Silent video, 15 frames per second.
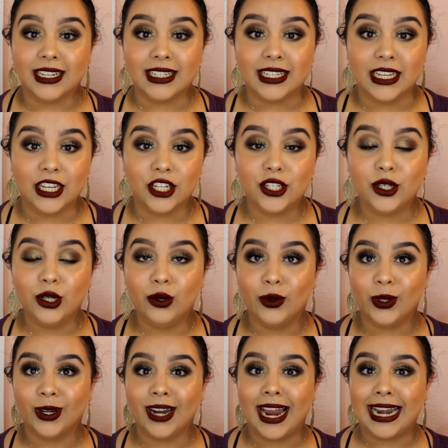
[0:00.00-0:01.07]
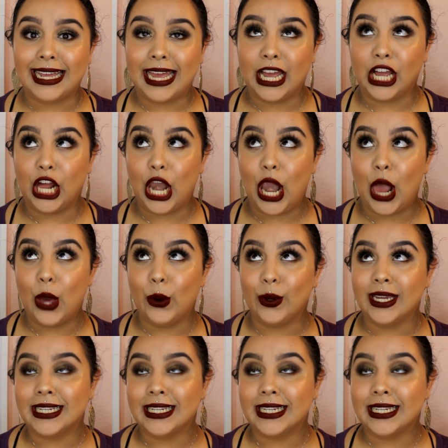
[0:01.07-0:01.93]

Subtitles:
see it too and learn how to get glowy